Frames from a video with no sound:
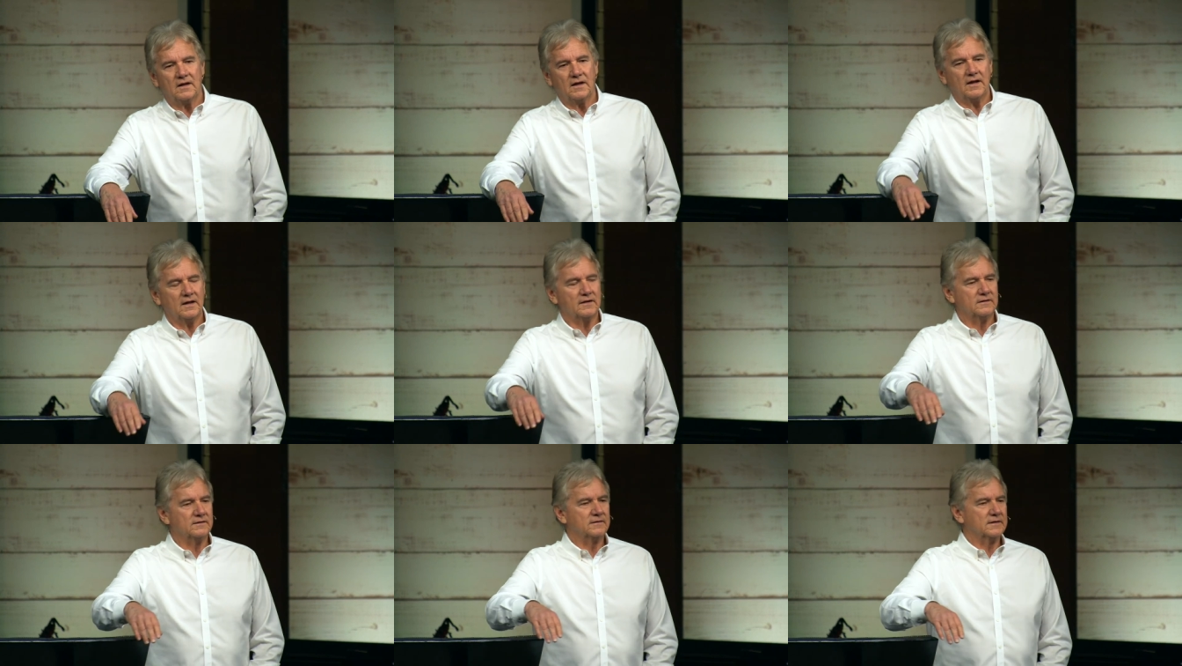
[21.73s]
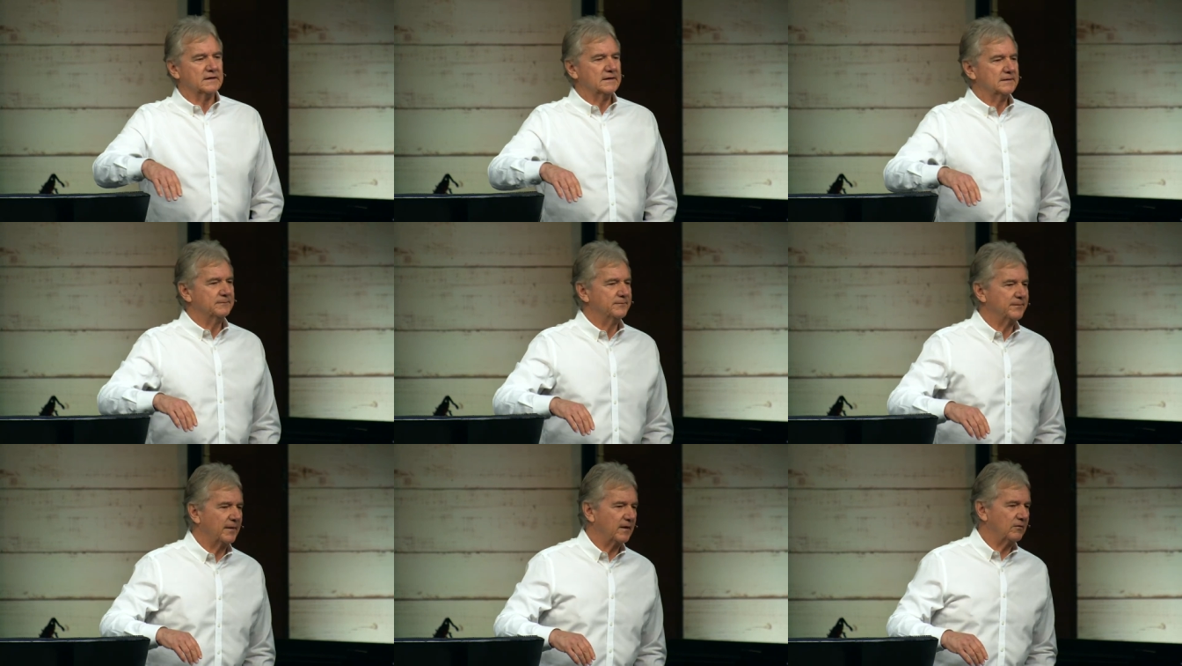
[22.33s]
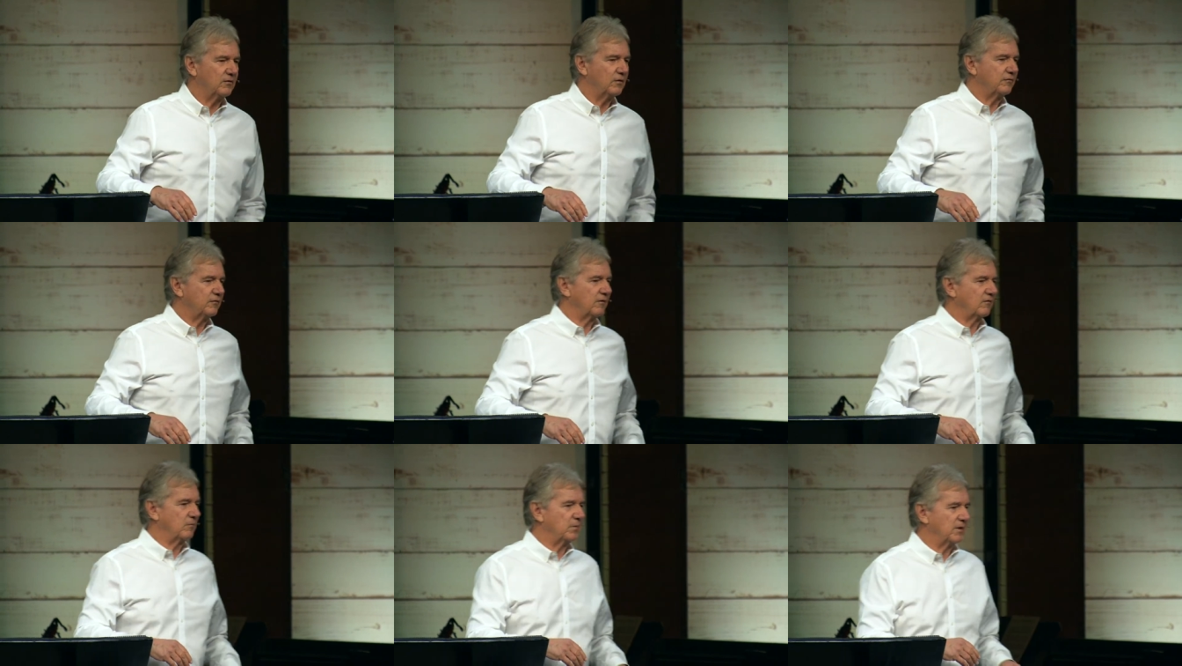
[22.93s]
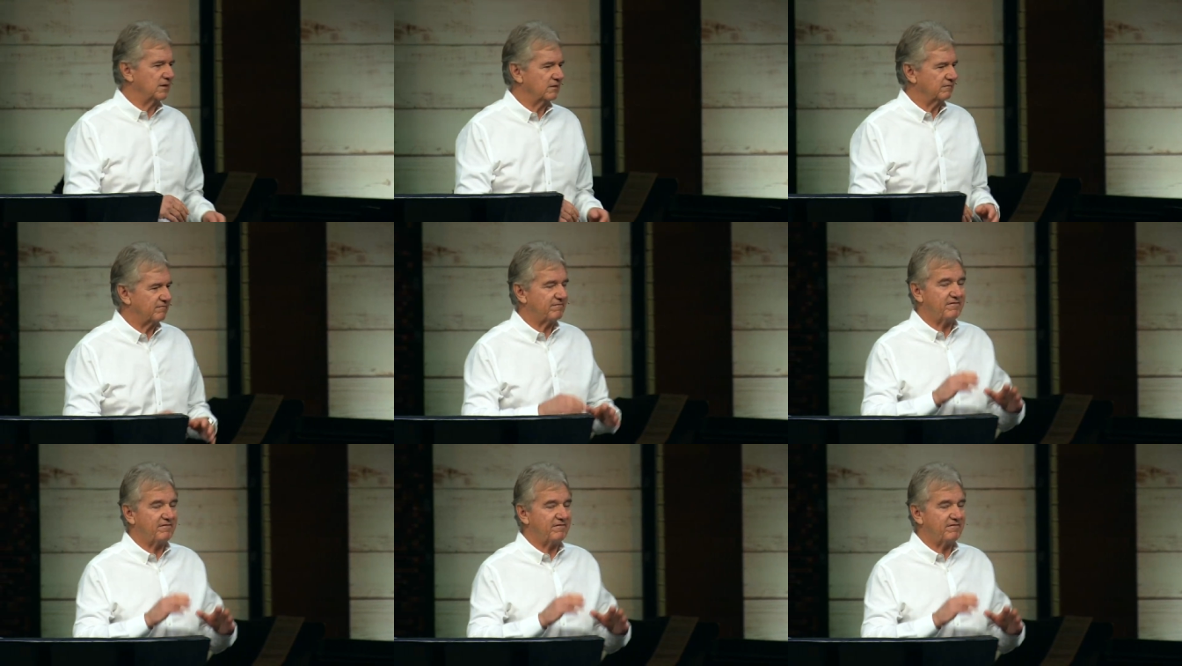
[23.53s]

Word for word: And uh, I don't know if you've ever been to